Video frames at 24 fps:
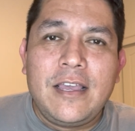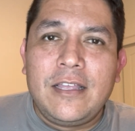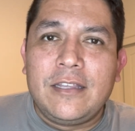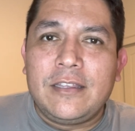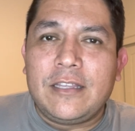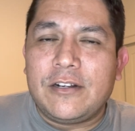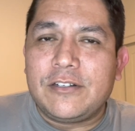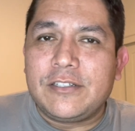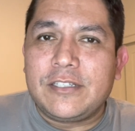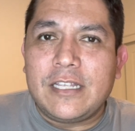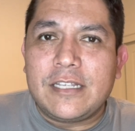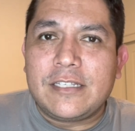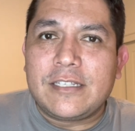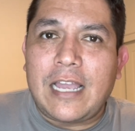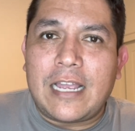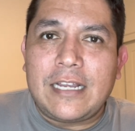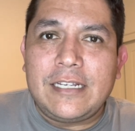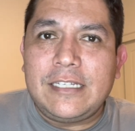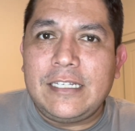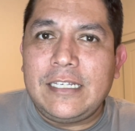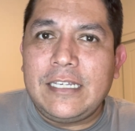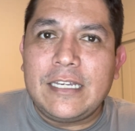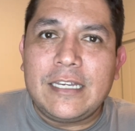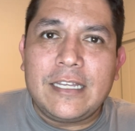There's this
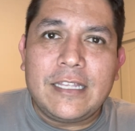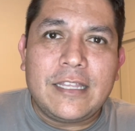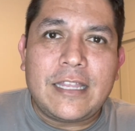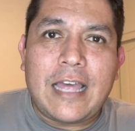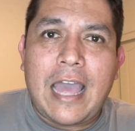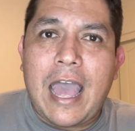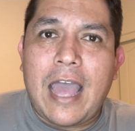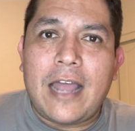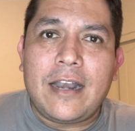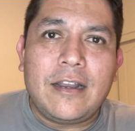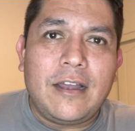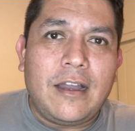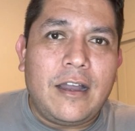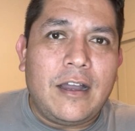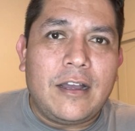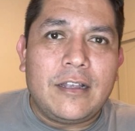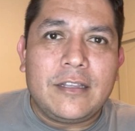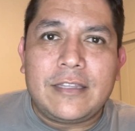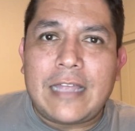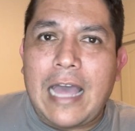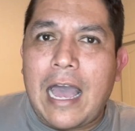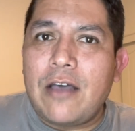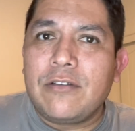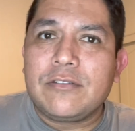idea
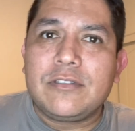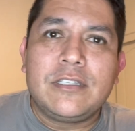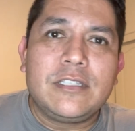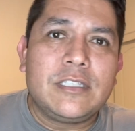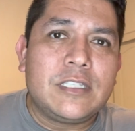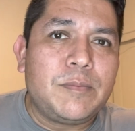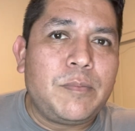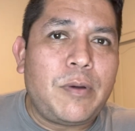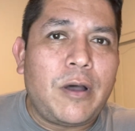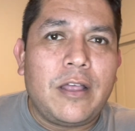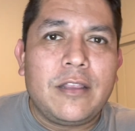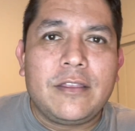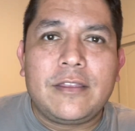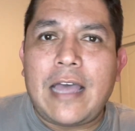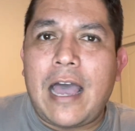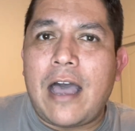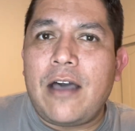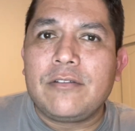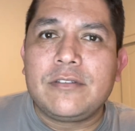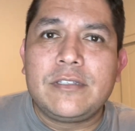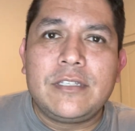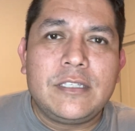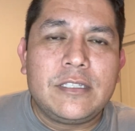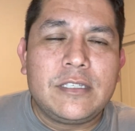that thousands upon
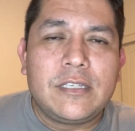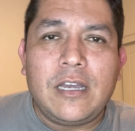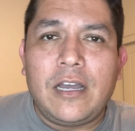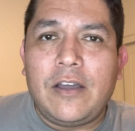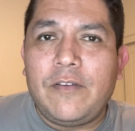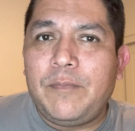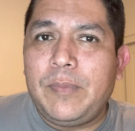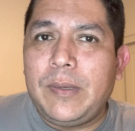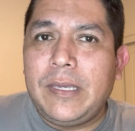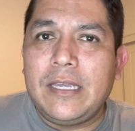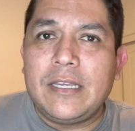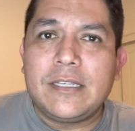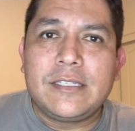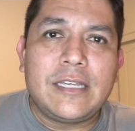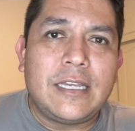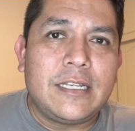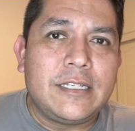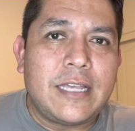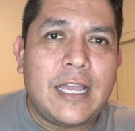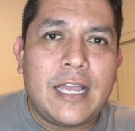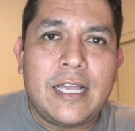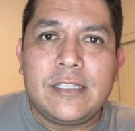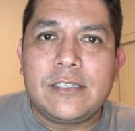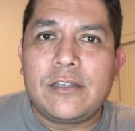thousands of PSA
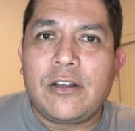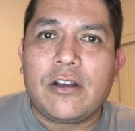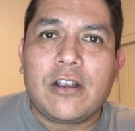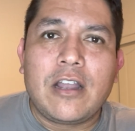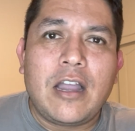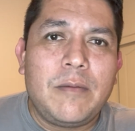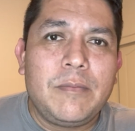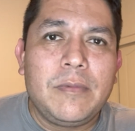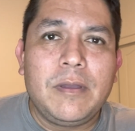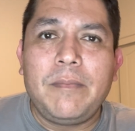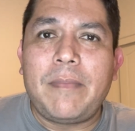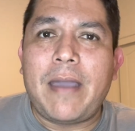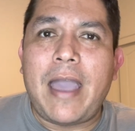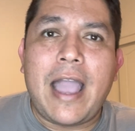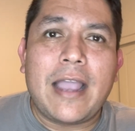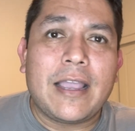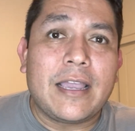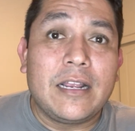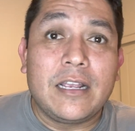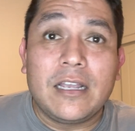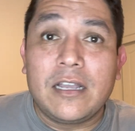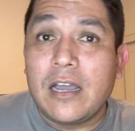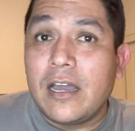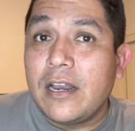10s are coming back
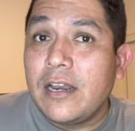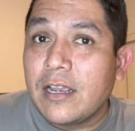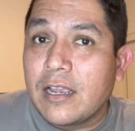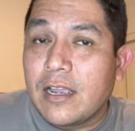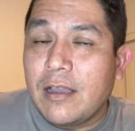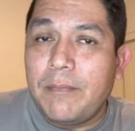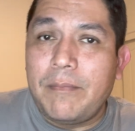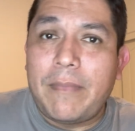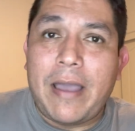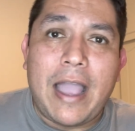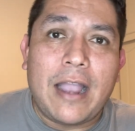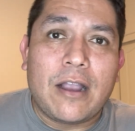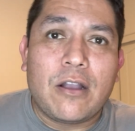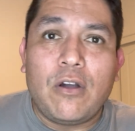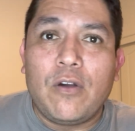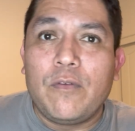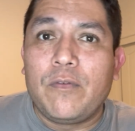and gonna come back